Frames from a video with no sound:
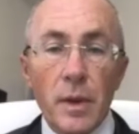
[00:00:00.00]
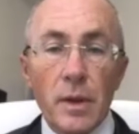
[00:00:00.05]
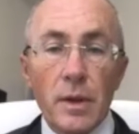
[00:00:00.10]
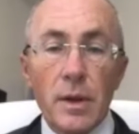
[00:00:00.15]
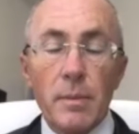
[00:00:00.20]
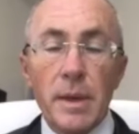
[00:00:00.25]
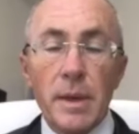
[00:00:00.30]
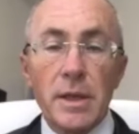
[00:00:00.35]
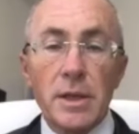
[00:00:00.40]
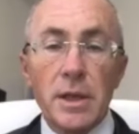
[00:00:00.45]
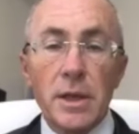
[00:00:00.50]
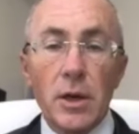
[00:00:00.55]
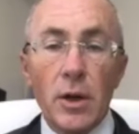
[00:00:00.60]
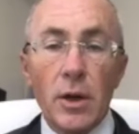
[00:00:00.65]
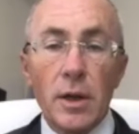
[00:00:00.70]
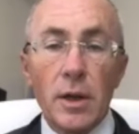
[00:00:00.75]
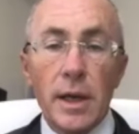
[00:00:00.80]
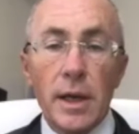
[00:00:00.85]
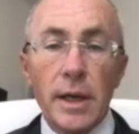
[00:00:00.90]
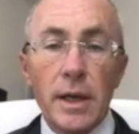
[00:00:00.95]
domestic
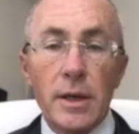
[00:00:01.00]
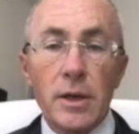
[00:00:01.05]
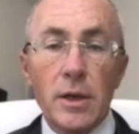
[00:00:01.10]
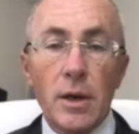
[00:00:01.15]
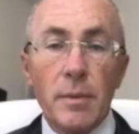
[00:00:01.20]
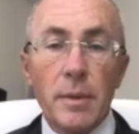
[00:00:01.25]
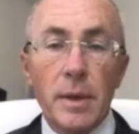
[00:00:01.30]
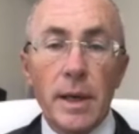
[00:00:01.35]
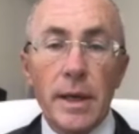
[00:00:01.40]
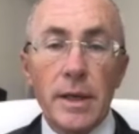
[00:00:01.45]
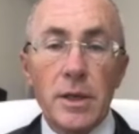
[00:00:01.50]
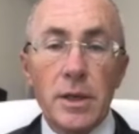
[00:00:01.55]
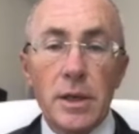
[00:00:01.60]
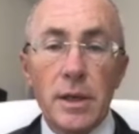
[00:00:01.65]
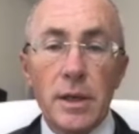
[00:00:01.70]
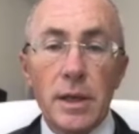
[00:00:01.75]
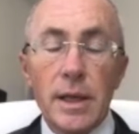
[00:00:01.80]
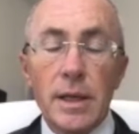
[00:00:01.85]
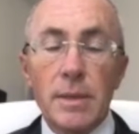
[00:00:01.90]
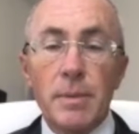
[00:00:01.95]
holiday
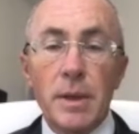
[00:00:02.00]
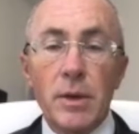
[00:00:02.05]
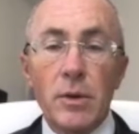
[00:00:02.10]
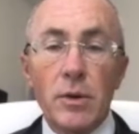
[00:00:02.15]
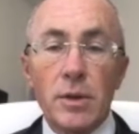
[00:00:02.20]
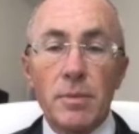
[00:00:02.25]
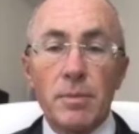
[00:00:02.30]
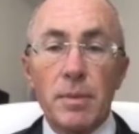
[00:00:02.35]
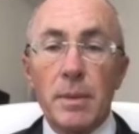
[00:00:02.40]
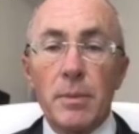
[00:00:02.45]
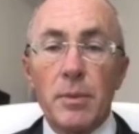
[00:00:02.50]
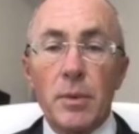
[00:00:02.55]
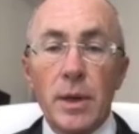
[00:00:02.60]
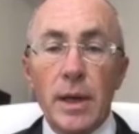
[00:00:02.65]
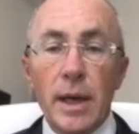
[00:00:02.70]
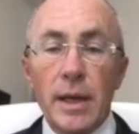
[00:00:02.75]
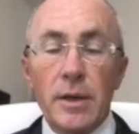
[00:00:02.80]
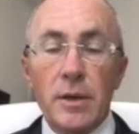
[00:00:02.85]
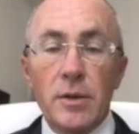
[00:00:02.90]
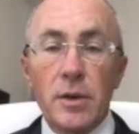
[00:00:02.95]
accommodation. That's because people
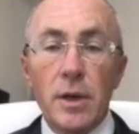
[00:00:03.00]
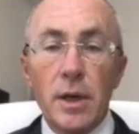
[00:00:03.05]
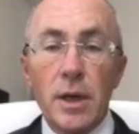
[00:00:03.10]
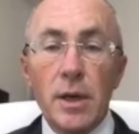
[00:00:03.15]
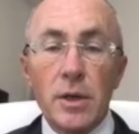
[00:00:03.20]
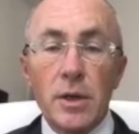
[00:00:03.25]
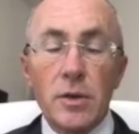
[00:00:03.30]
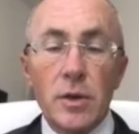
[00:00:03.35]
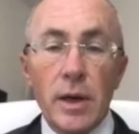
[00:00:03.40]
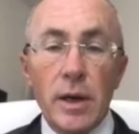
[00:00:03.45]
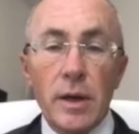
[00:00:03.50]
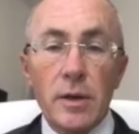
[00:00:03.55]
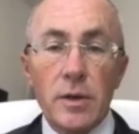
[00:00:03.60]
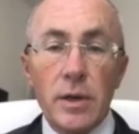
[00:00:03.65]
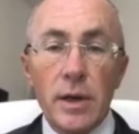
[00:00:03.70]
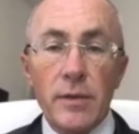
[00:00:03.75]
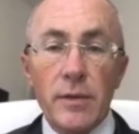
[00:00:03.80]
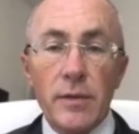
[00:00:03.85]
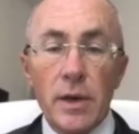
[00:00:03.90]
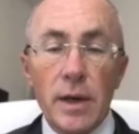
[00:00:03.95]
can't
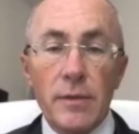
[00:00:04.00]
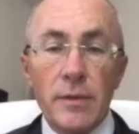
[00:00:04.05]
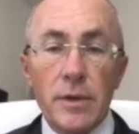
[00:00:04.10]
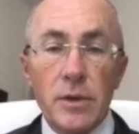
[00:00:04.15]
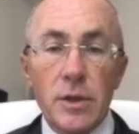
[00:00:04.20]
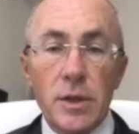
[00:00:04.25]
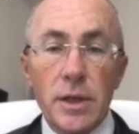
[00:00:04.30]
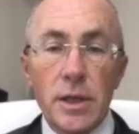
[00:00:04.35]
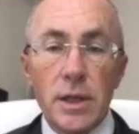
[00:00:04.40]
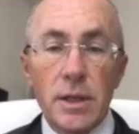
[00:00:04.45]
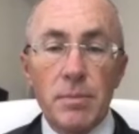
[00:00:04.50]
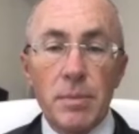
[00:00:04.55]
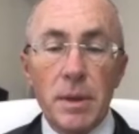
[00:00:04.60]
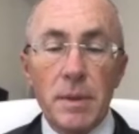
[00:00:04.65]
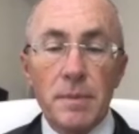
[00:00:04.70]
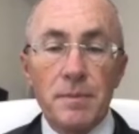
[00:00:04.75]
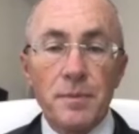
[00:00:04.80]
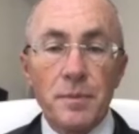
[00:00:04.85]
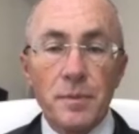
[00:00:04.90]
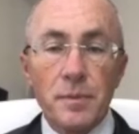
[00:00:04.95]
travel overseas.
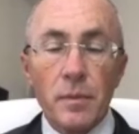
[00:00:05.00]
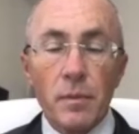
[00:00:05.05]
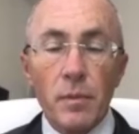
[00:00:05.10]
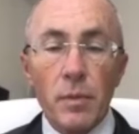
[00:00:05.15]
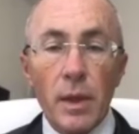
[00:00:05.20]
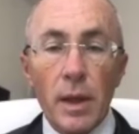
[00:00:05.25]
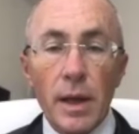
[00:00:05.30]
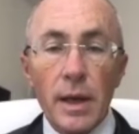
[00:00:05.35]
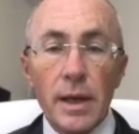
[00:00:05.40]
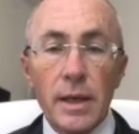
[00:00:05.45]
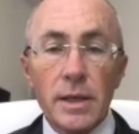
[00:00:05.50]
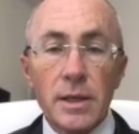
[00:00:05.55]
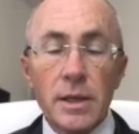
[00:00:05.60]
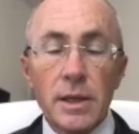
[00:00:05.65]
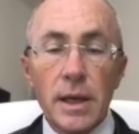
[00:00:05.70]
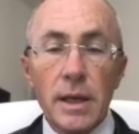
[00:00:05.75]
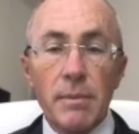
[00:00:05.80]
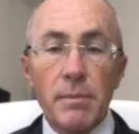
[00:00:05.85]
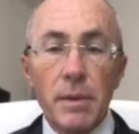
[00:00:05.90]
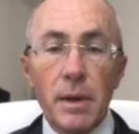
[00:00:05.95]
But as
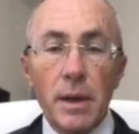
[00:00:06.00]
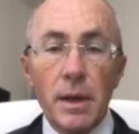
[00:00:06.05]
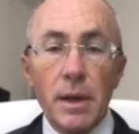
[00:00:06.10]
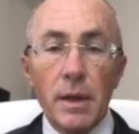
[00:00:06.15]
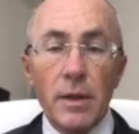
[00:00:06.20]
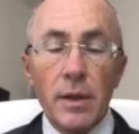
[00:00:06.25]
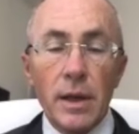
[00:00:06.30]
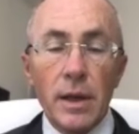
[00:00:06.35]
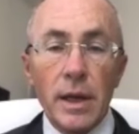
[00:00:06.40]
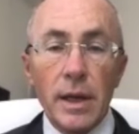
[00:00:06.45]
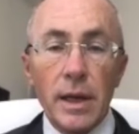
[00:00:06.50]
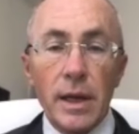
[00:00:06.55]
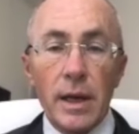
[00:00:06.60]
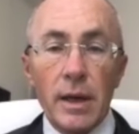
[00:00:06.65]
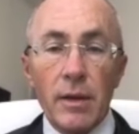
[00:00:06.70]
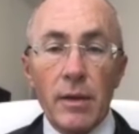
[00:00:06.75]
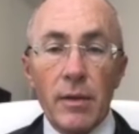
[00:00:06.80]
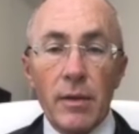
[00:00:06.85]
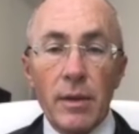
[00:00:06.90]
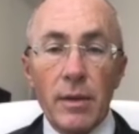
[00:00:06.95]

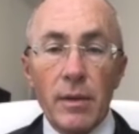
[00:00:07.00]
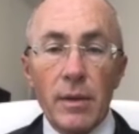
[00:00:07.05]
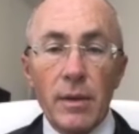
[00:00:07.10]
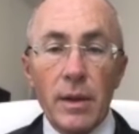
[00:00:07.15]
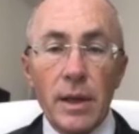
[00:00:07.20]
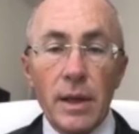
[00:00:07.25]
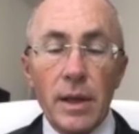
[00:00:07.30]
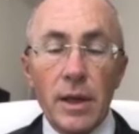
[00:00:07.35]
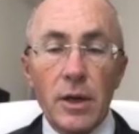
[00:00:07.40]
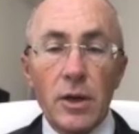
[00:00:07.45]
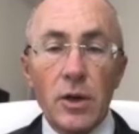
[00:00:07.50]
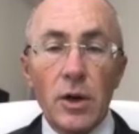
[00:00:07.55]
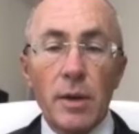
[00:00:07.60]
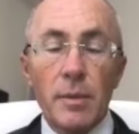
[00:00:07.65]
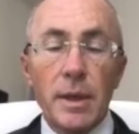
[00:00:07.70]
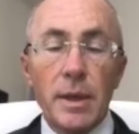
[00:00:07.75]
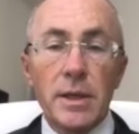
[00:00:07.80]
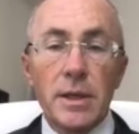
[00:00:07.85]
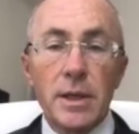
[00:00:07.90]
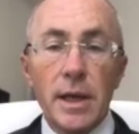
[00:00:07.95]
the
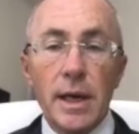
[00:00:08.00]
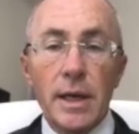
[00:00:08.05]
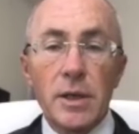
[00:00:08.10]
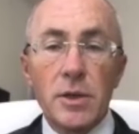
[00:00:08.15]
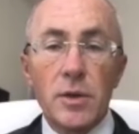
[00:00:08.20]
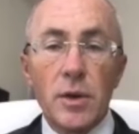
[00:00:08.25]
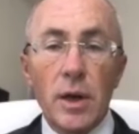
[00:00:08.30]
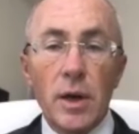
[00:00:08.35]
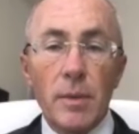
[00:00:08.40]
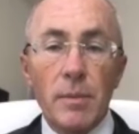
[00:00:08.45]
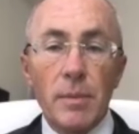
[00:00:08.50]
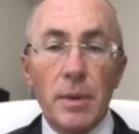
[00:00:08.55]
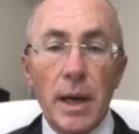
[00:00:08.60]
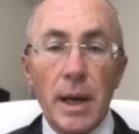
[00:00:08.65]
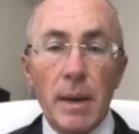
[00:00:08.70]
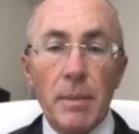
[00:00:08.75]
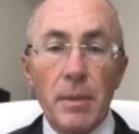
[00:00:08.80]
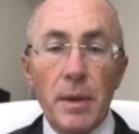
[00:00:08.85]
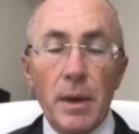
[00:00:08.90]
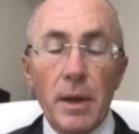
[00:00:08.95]
economy starts to open
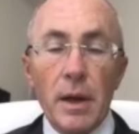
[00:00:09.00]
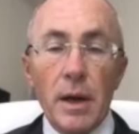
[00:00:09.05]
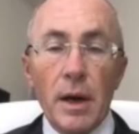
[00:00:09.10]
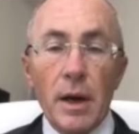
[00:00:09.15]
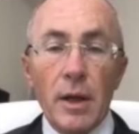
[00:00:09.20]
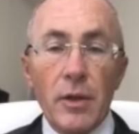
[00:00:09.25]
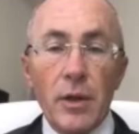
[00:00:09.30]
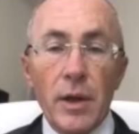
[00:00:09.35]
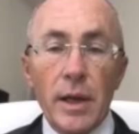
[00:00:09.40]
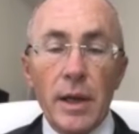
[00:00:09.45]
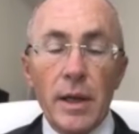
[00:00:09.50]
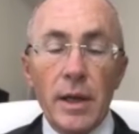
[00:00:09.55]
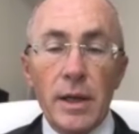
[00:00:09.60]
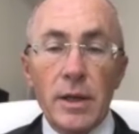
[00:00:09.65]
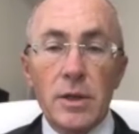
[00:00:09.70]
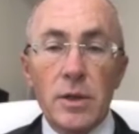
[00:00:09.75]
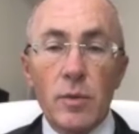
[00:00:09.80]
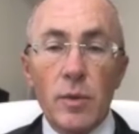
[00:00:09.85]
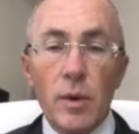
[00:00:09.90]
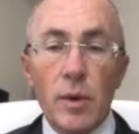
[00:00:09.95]
up, I think, you know,
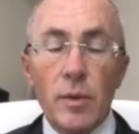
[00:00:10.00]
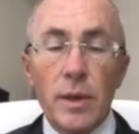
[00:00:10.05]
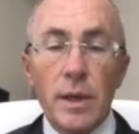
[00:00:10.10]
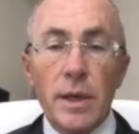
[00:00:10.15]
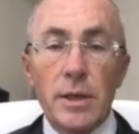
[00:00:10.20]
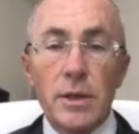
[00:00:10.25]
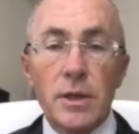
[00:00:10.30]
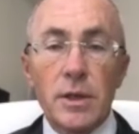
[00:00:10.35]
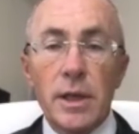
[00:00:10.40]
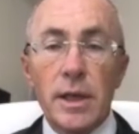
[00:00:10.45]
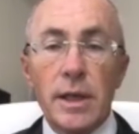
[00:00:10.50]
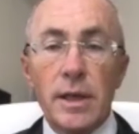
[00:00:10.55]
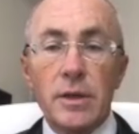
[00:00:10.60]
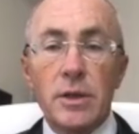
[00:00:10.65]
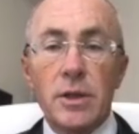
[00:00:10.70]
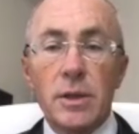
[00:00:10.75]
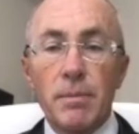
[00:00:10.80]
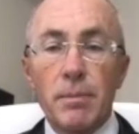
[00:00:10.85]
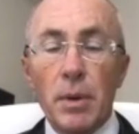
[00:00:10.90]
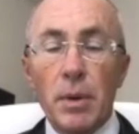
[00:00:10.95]
so what we're going to see
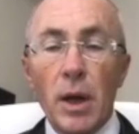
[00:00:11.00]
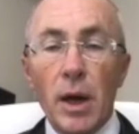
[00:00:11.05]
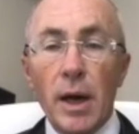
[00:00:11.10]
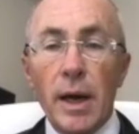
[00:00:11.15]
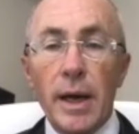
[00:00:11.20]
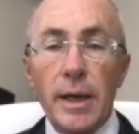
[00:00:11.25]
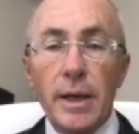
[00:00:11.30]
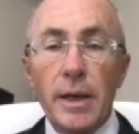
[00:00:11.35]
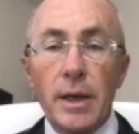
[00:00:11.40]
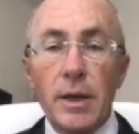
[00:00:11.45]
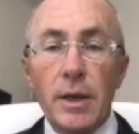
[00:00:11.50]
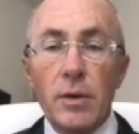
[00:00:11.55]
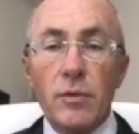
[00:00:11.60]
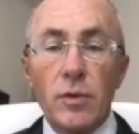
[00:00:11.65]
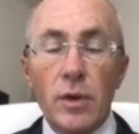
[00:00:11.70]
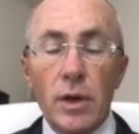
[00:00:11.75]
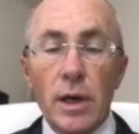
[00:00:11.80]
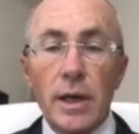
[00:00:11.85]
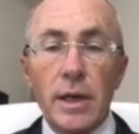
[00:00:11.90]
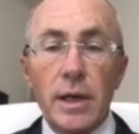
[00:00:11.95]
is supply
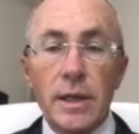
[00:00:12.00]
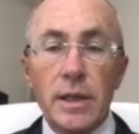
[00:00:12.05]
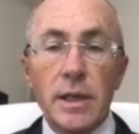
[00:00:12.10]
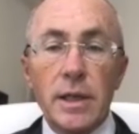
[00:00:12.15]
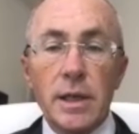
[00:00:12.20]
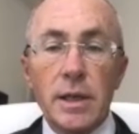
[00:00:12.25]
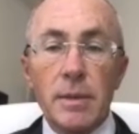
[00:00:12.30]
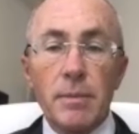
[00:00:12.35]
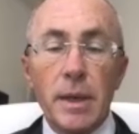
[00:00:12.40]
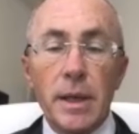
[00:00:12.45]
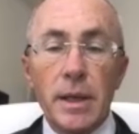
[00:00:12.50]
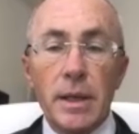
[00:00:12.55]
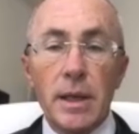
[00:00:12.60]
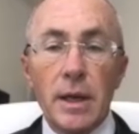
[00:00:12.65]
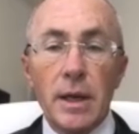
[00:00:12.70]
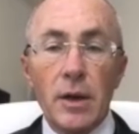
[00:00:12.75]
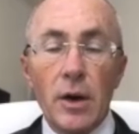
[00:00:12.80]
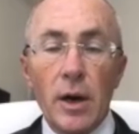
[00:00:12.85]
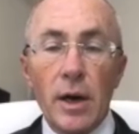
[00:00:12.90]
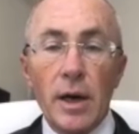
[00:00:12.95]
rising to meet
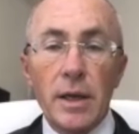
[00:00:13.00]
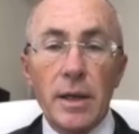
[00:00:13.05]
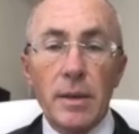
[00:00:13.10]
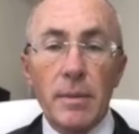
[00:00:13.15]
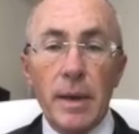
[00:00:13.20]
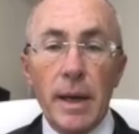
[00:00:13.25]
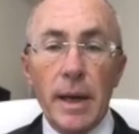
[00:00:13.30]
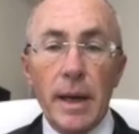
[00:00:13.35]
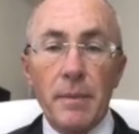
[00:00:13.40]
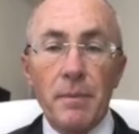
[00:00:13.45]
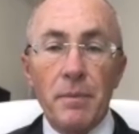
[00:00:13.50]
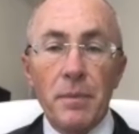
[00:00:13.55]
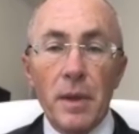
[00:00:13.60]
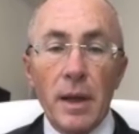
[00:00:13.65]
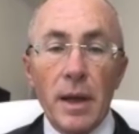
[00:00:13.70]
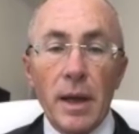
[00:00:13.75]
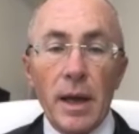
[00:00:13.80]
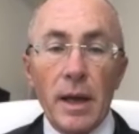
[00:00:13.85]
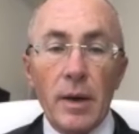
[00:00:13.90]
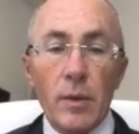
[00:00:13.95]
that higher demand,
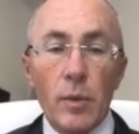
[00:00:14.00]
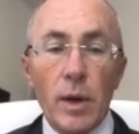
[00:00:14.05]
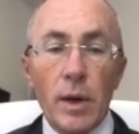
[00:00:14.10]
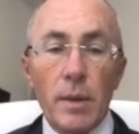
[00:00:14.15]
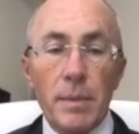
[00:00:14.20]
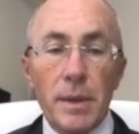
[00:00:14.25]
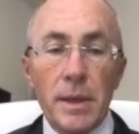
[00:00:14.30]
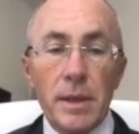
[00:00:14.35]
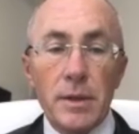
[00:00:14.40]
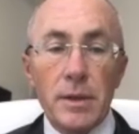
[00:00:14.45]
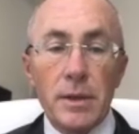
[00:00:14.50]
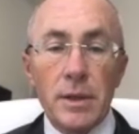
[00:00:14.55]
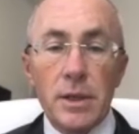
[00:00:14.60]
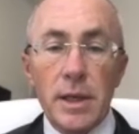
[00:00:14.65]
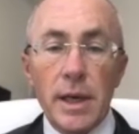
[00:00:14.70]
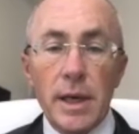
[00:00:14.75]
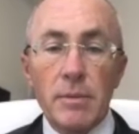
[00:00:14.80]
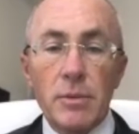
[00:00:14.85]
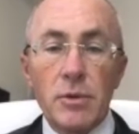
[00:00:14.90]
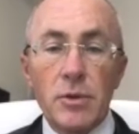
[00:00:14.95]
and it won't be the
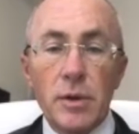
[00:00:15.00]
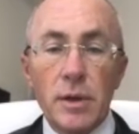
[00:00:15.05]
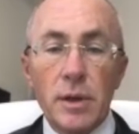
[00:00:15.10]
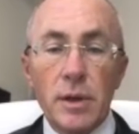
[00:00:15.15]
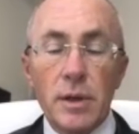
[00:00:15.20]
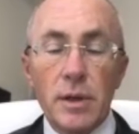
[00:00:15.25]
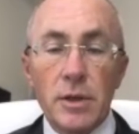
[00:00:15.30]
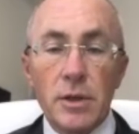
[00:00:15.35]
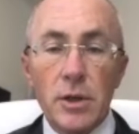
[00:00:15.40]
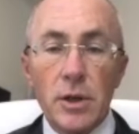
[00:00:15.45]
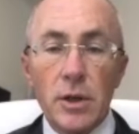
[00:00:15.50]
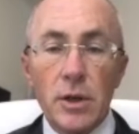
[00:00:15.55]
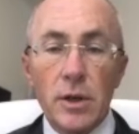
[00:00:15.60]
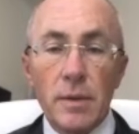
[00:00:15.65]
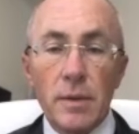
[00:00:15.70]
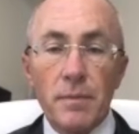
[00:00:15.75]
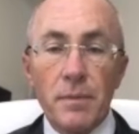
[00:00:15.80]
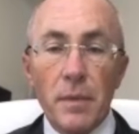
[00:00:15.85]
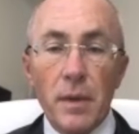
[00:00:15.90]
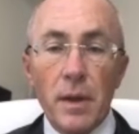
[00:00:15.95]
same sort of
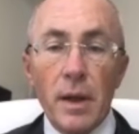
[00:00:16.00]
concern.